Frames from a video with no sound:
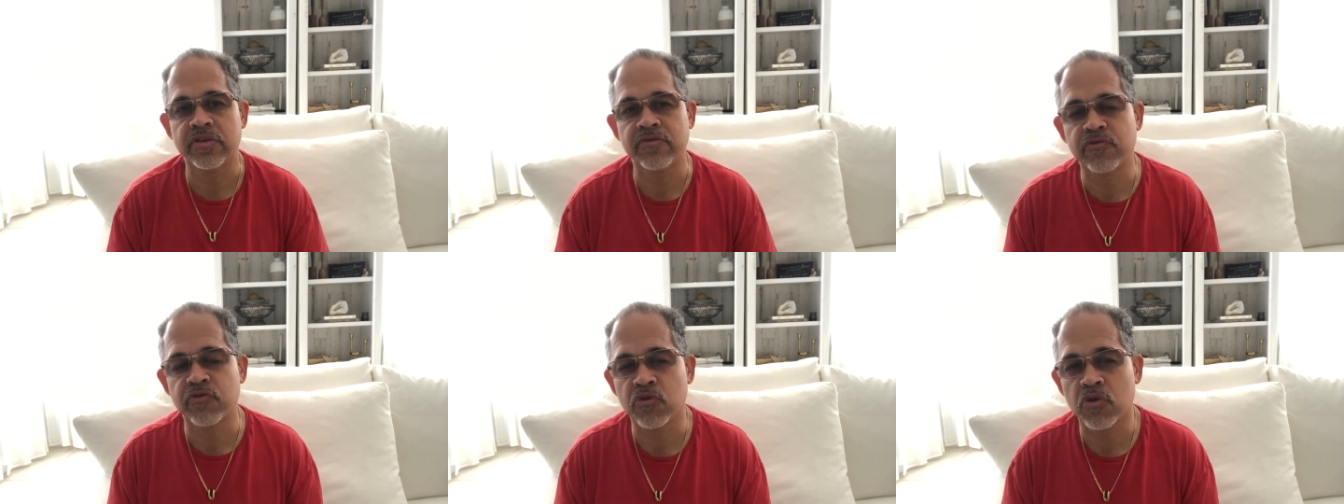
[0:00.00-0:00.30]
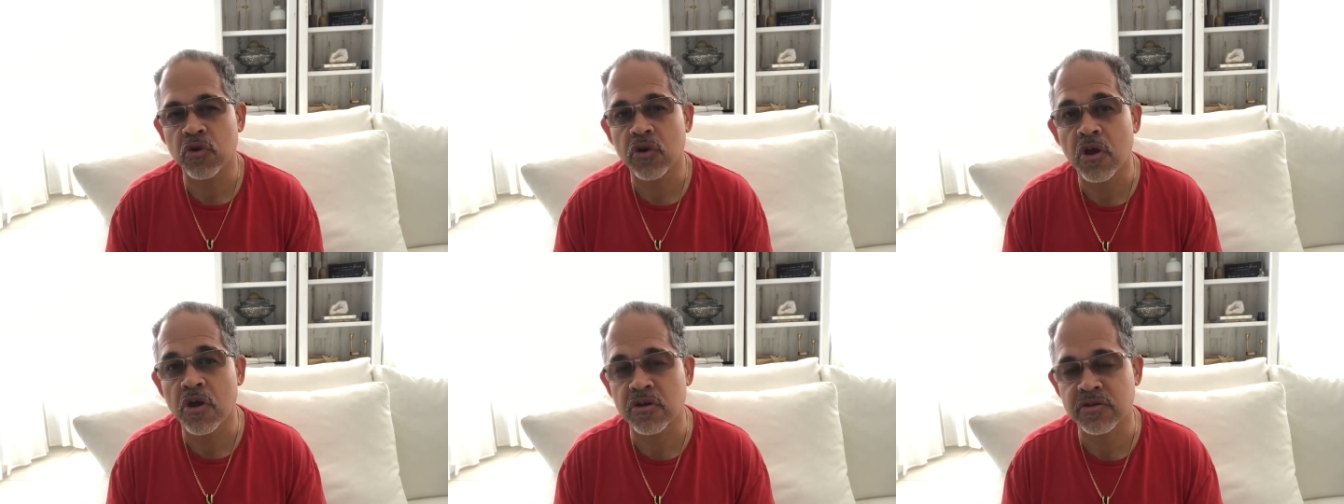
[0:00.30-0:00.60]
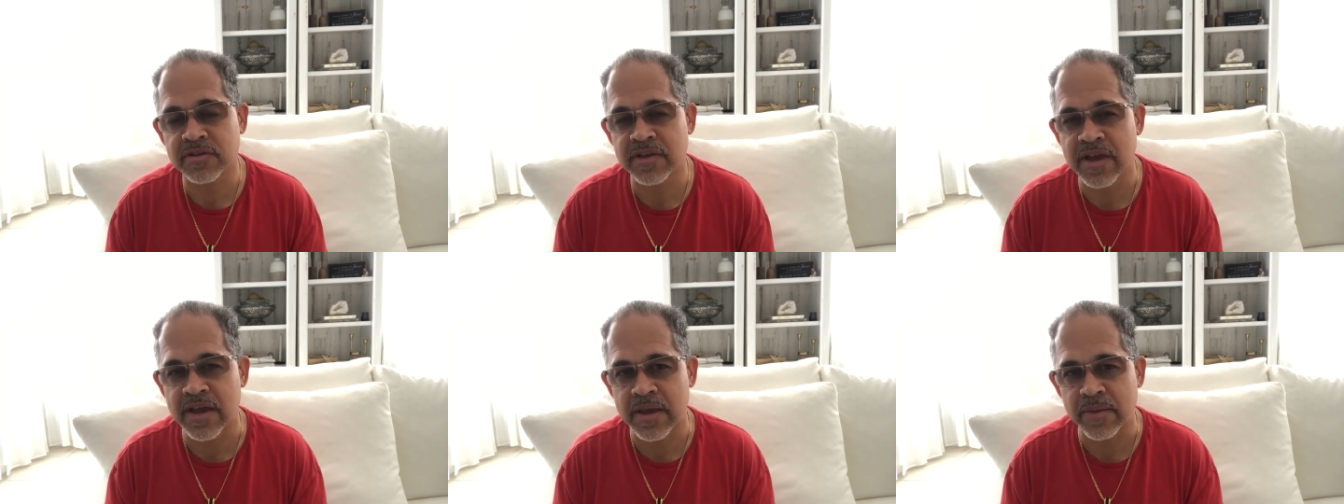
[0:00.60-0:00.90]
for a long
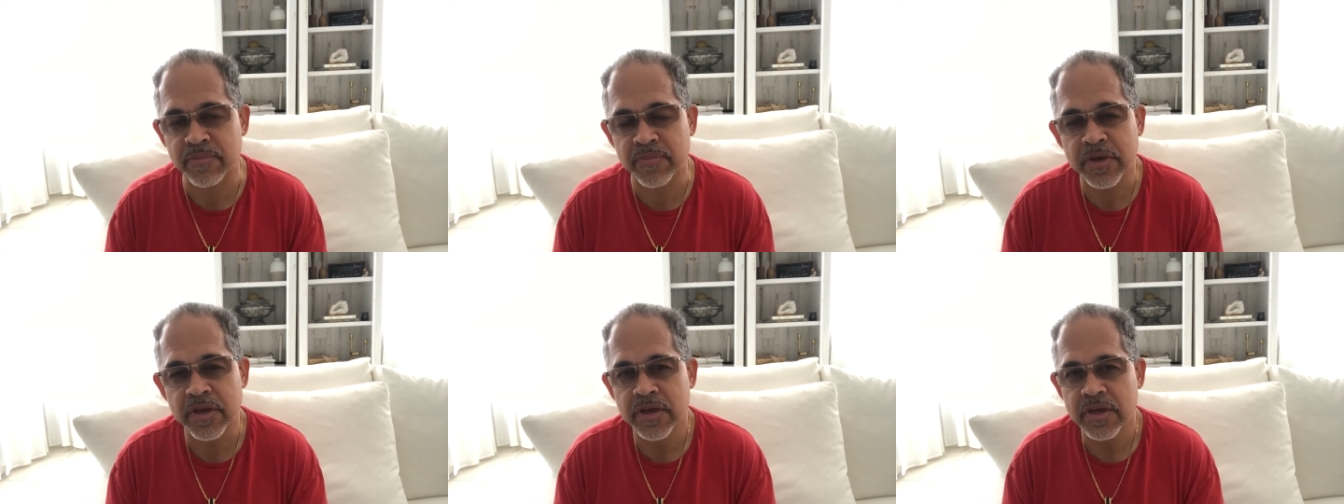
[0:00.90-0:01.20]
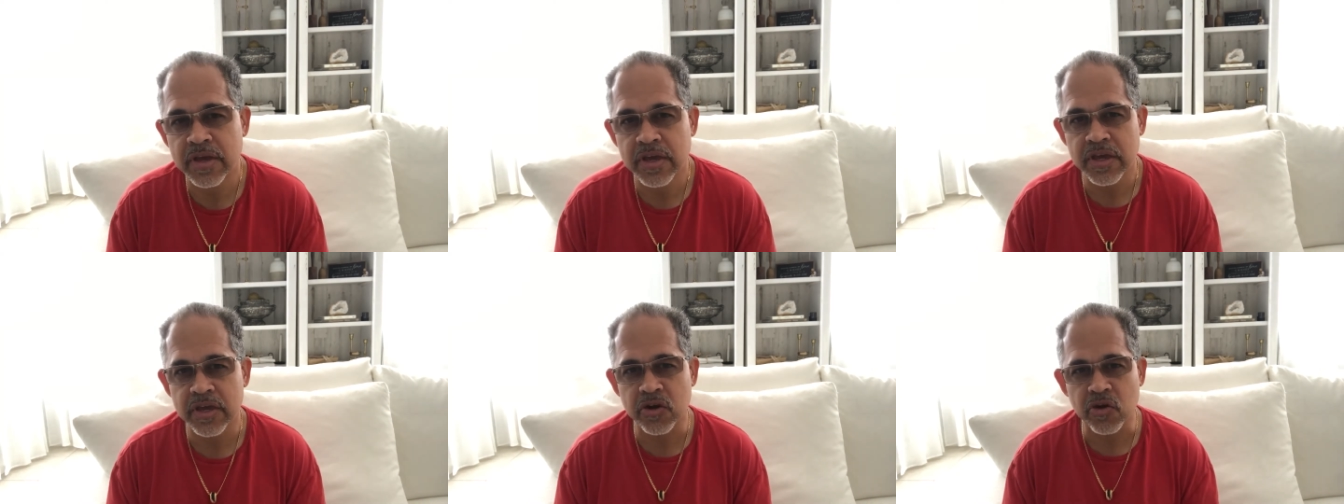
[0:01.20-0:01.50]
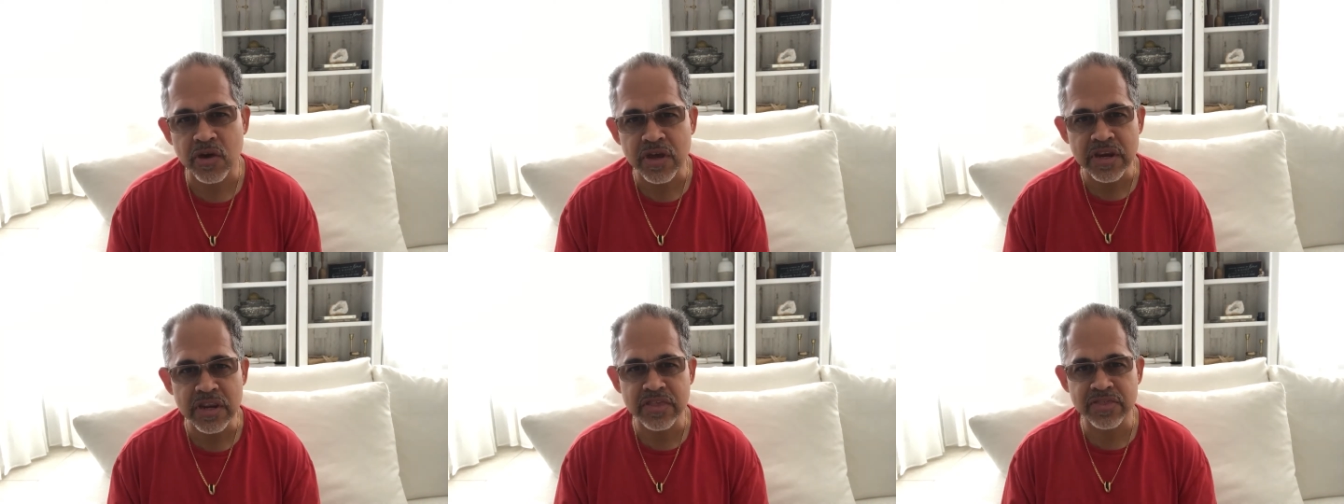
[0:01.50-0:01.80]
time.
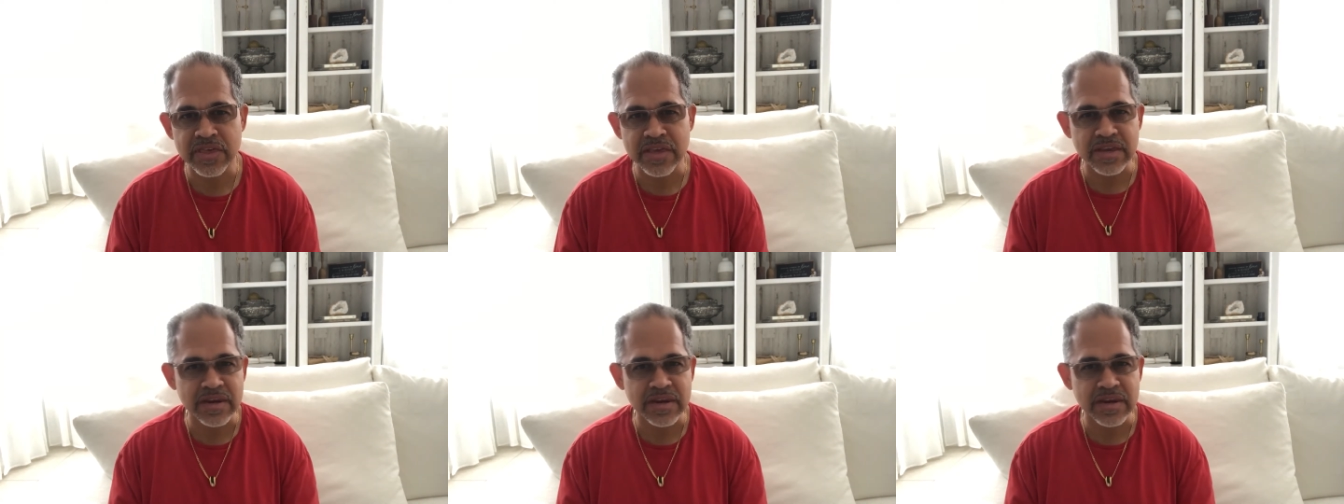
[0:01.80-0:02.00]
Anything